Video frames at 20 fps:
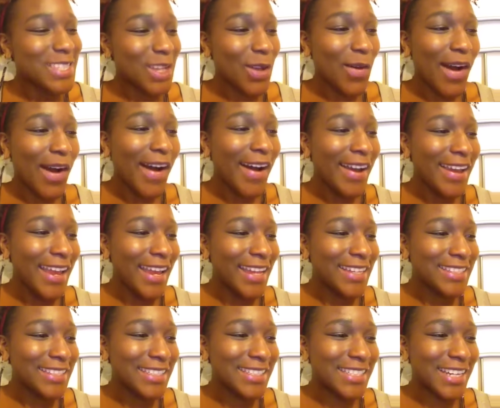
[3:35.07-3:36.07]
So I
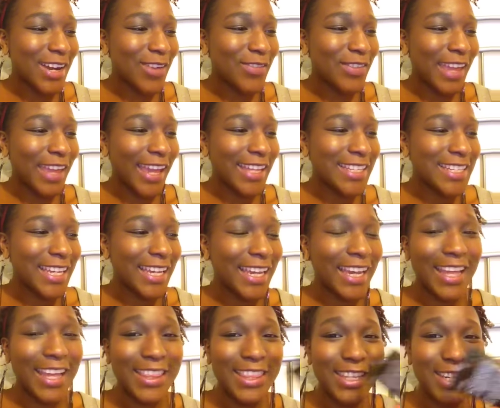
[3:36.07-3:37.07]
ended up
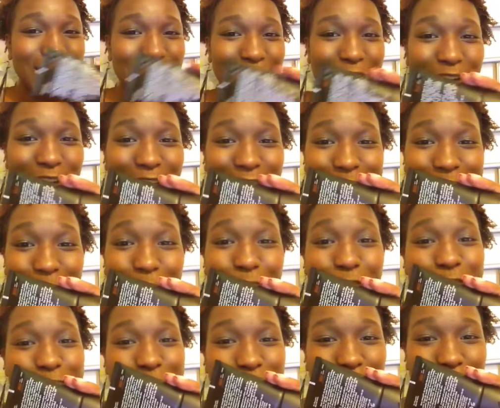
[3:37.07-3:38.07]
getting the dark. So I've
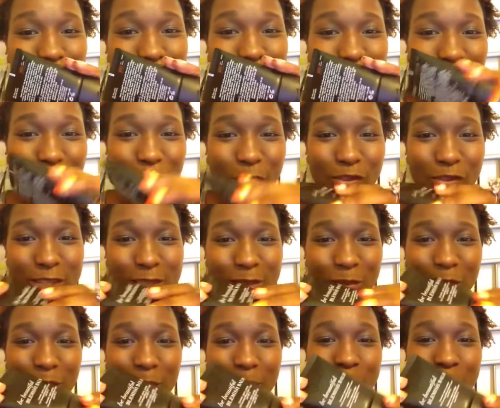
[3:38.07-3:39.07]
got two. So I've got this
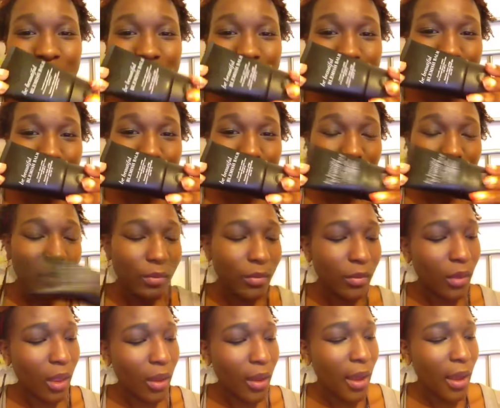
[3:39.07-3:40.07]
one.
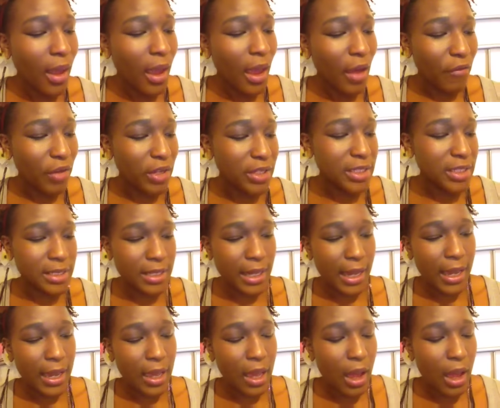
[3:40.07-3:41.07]
And then
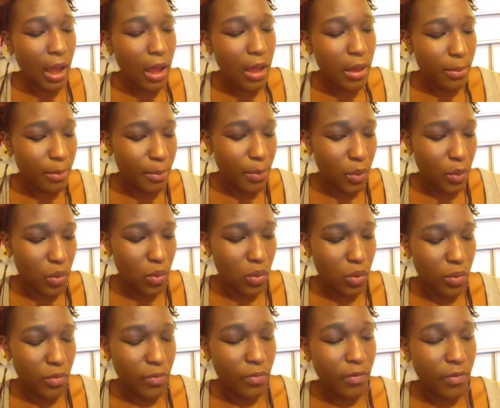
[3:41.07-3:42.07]
today I
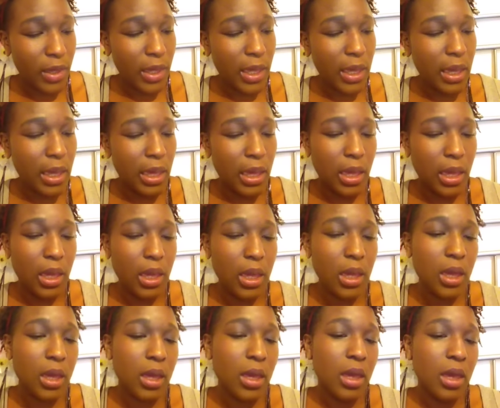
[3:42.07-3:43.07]
bought the
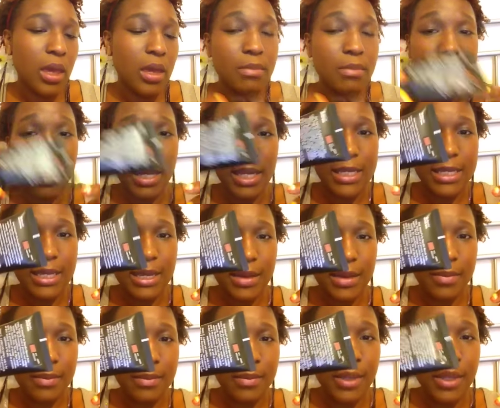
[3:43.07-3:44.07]

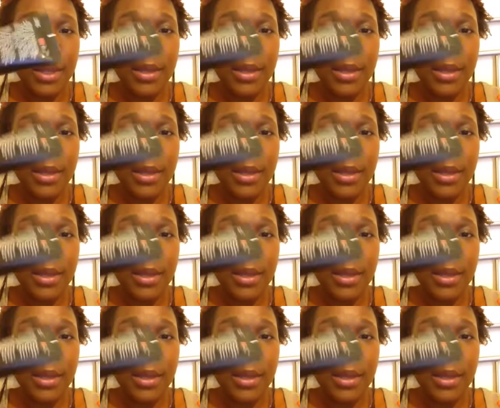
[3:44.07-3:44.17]
medium.